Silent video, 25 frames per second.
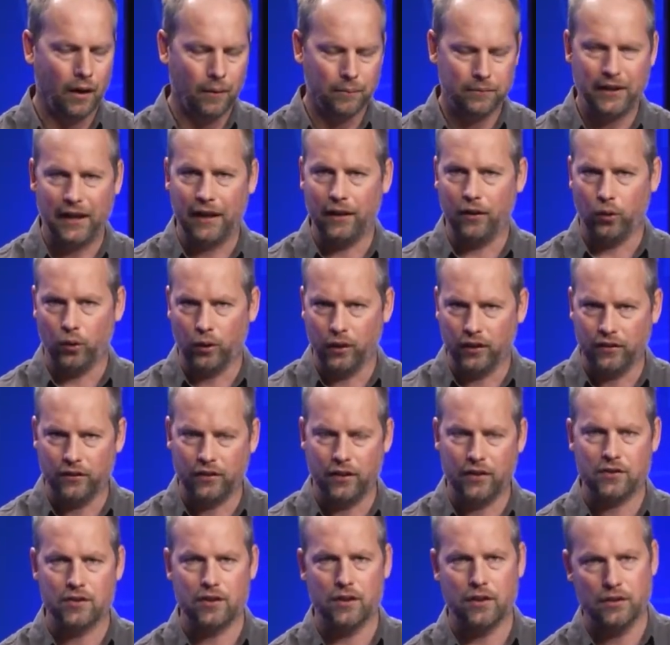data
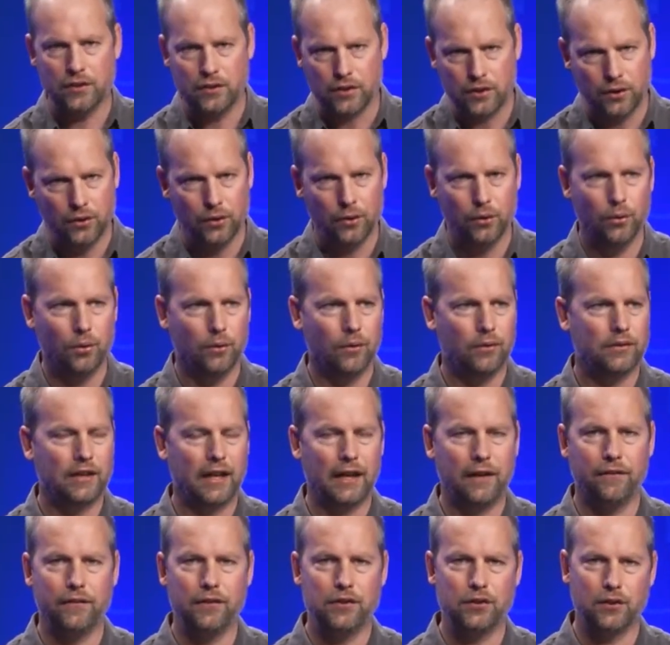organization to
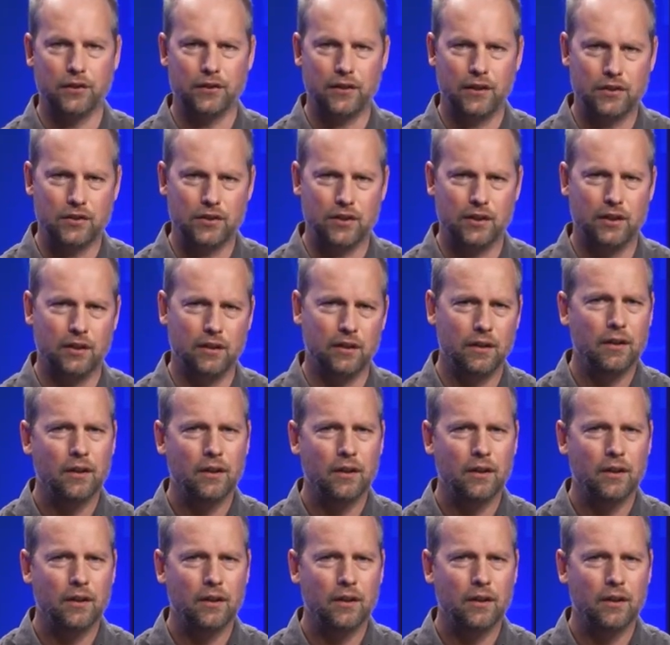data visualization